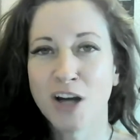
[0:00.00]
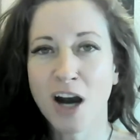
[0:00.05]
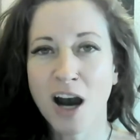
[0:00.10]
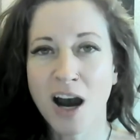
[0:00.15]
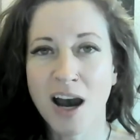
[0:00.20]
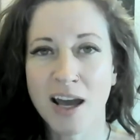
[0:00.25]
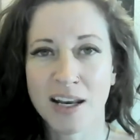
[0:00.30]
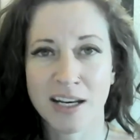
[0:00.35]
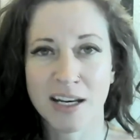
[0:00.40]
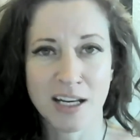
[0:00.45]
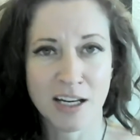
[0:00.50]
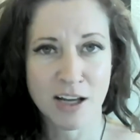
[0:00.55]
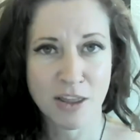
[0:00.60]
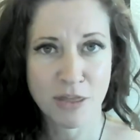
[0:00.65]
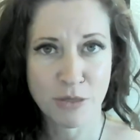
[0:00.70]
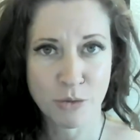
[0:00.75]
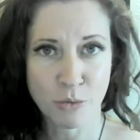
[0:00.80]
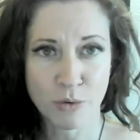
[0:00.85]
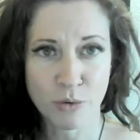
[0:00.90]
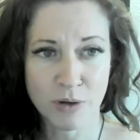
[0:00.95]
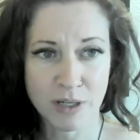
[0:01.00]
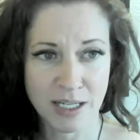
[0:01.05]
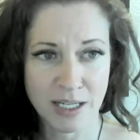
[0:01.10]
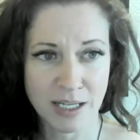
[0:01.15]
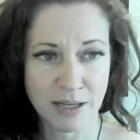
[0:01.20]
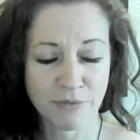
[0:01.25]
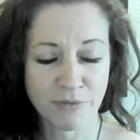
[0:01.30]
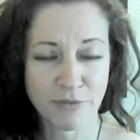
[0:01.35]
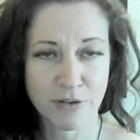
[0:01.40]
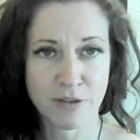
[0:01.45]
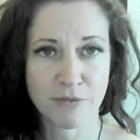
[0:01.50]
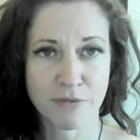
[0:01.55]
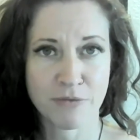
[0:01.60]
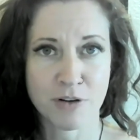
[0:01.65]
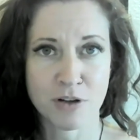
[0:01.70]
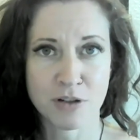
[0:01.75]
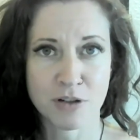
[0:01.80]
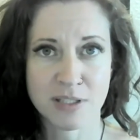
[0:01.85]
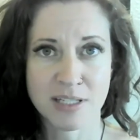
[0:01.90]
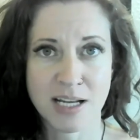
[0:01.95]
God and authority for
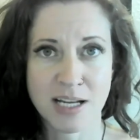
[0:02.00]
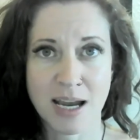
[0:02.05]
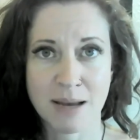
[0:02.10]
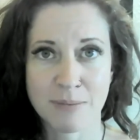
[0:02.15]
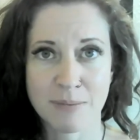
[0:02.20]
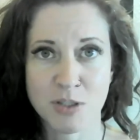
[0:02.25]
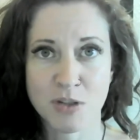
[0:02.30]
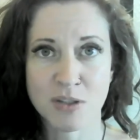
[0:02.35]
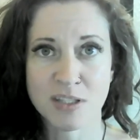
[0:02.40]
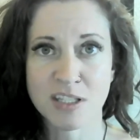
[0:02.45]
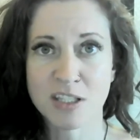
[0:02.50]
the first time.